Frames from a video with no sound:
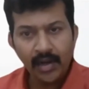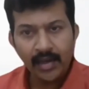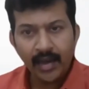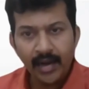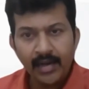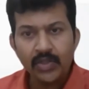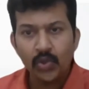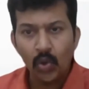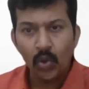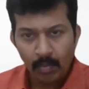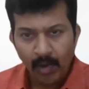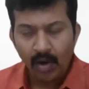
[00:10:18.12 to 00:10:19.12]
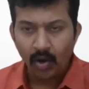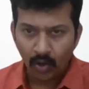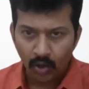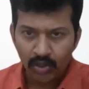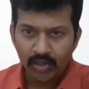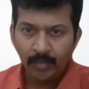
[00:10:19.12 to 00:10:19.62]
canal, is normal or
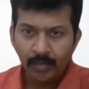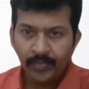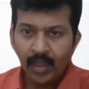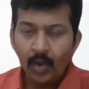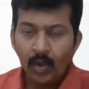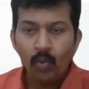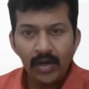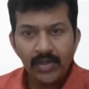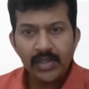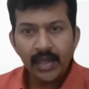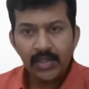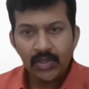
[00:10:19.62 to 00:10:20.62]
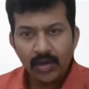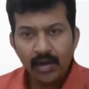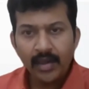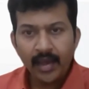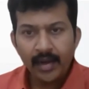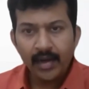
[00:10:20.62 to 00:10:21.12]
not. Once
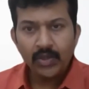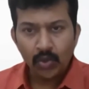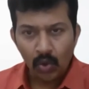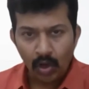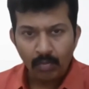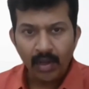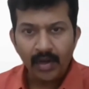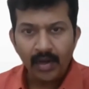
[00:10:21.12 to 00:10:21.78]
external canal is normal,